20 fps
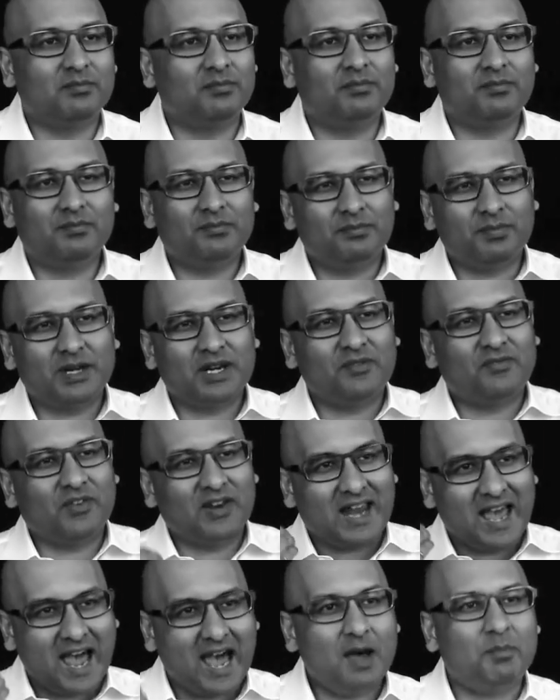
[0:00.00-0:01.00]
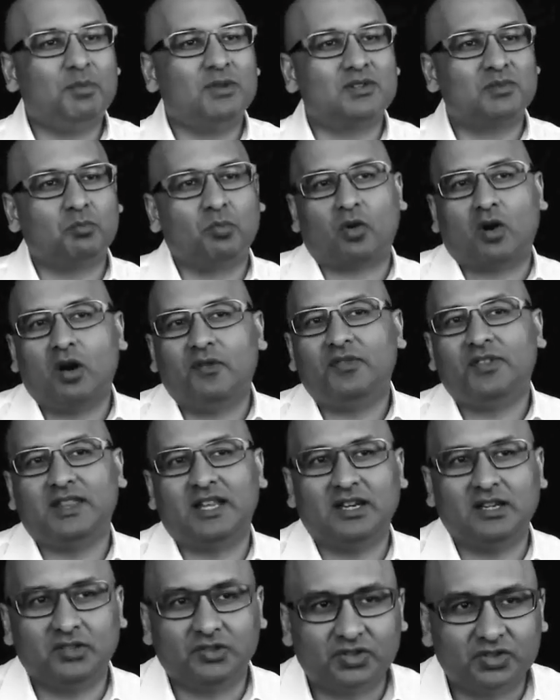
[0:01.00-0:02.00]
but if it happens more often
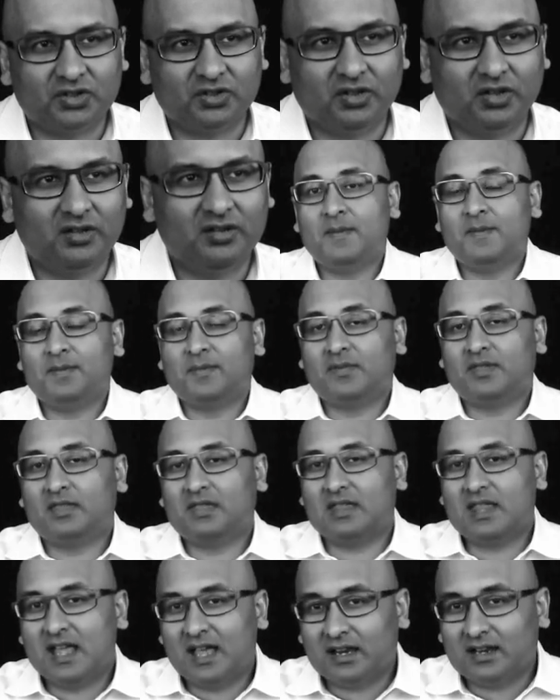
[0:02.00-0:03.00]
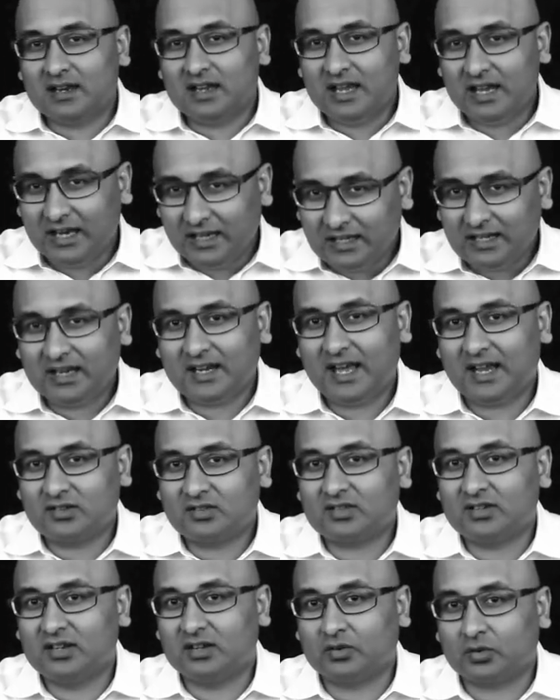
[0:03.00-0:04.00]
than it should, then it can
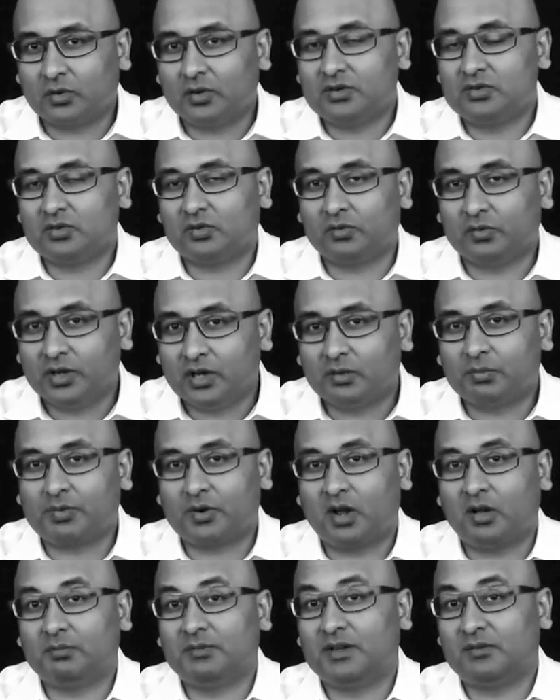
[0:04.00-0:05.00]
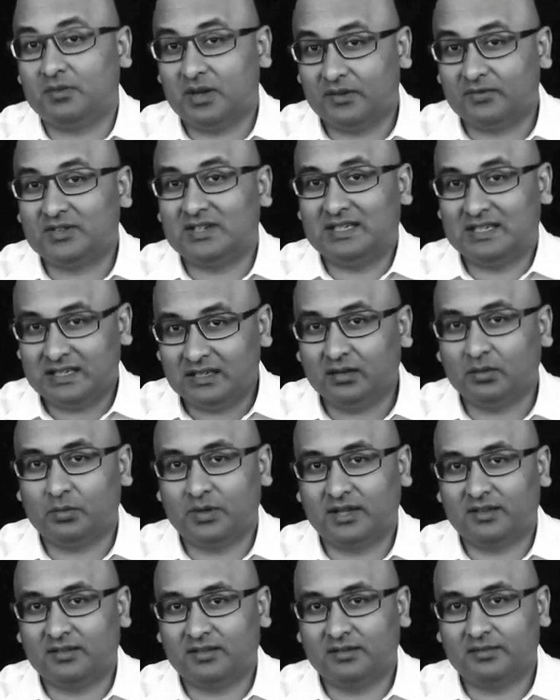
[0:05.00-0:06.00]
actually grow into a real problem that we have to deal
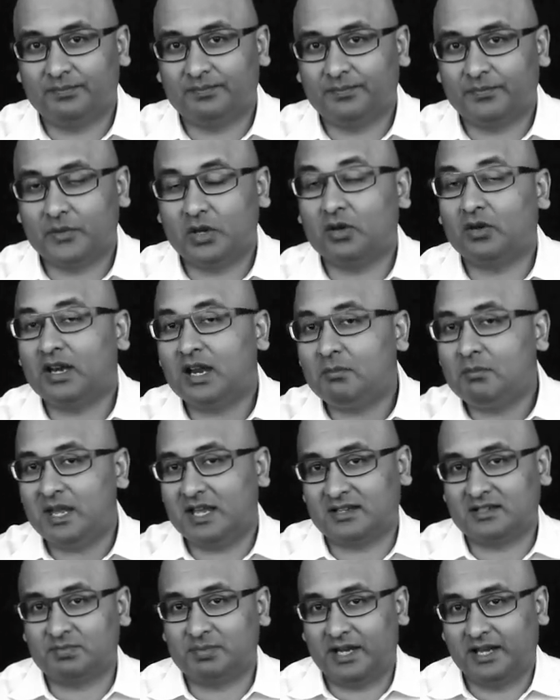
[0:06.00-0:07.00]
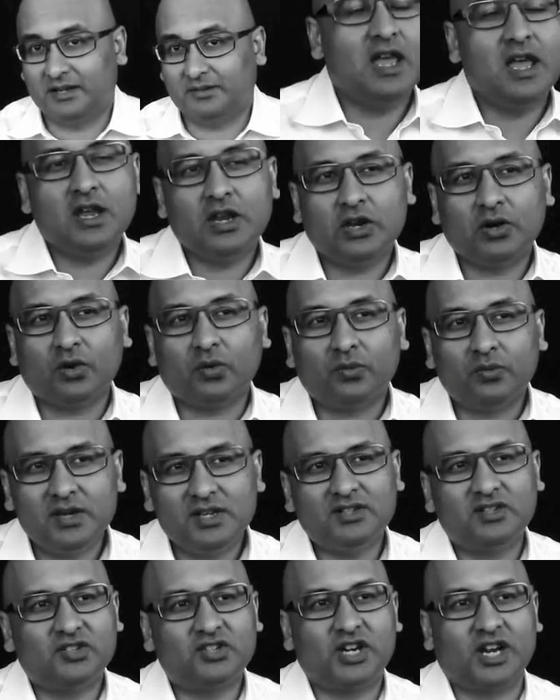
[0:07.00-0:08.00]
with. Let me explain.
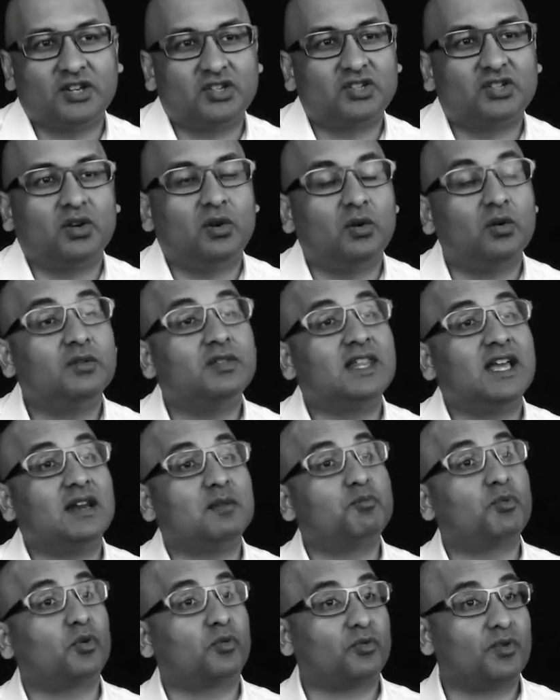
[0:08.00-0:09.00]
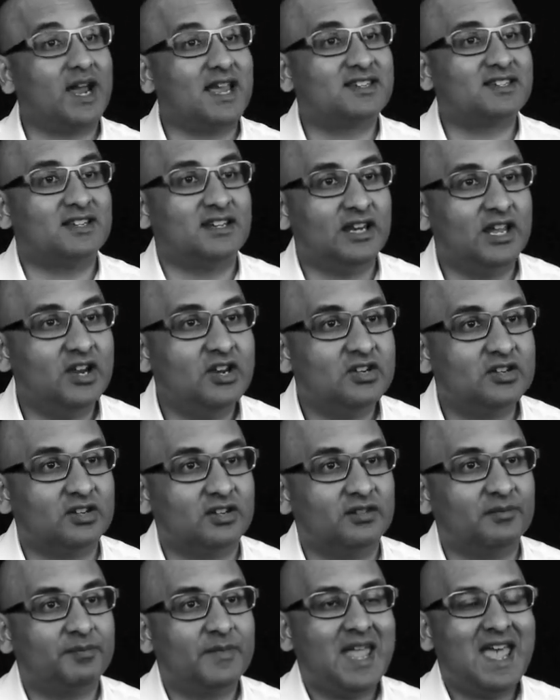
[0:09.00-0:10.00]
Research has shown that
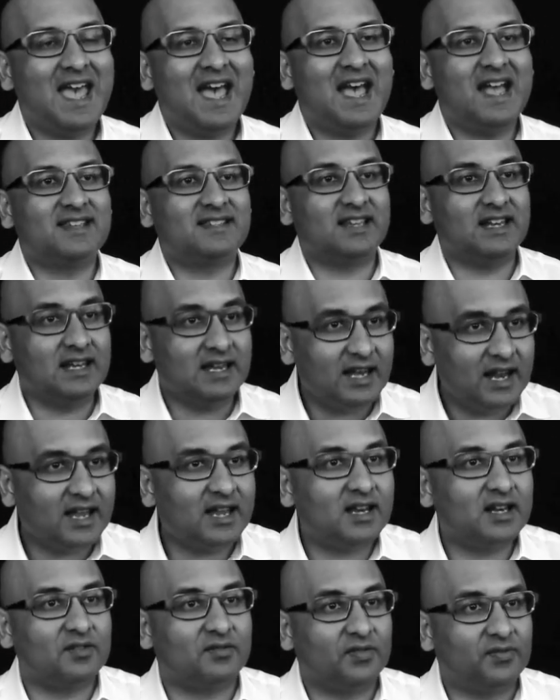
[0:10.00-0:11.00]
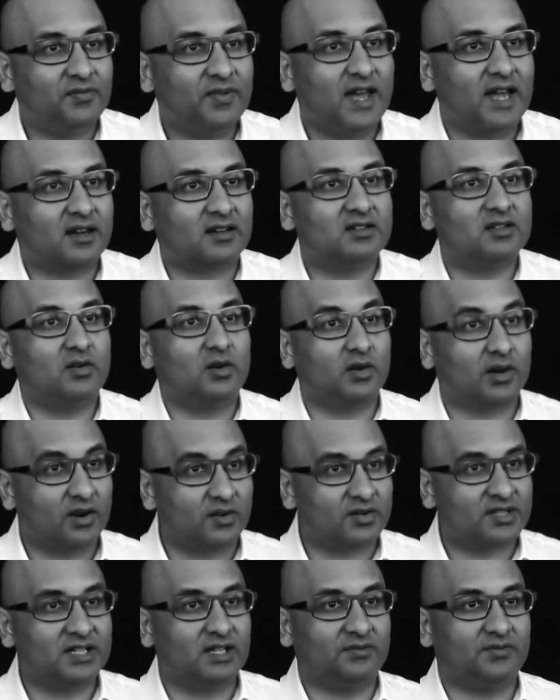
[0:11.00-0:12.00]
procrastination has a negative effect on our
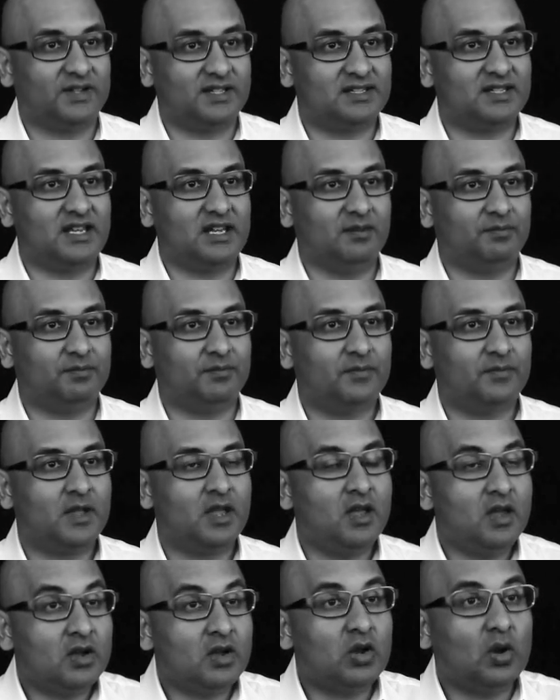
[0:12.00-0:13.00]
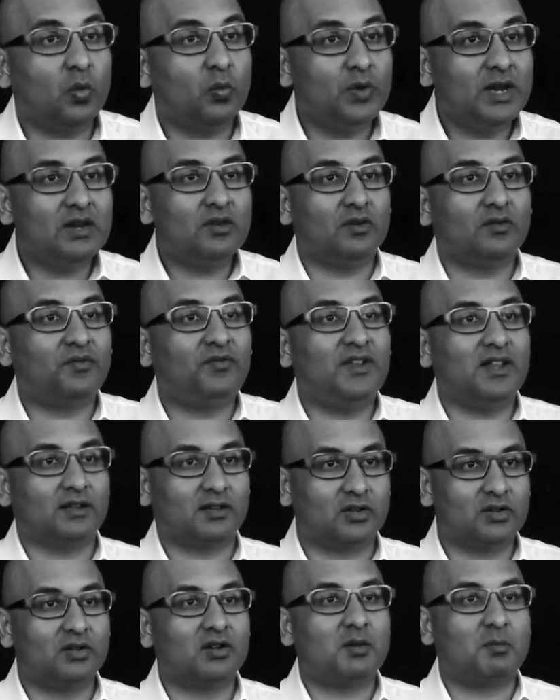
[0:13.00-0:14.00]
self-esteem. We don't feel
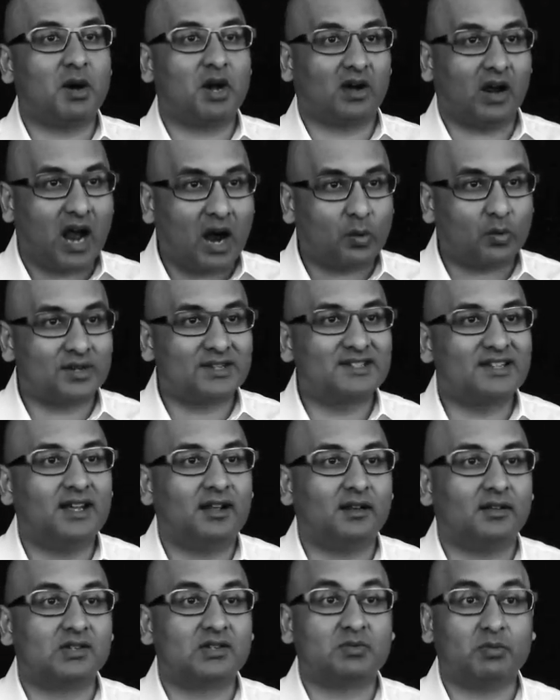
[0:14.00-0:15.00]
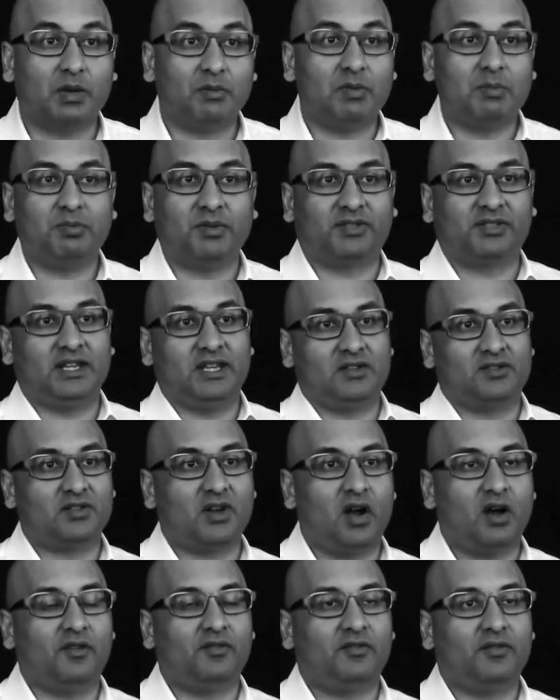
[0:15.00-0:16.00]
good about ourselves when we put things
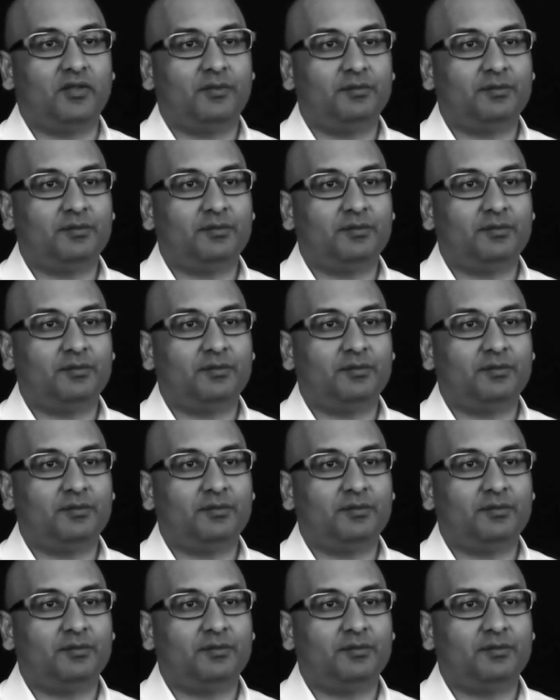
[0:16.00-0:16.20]
off.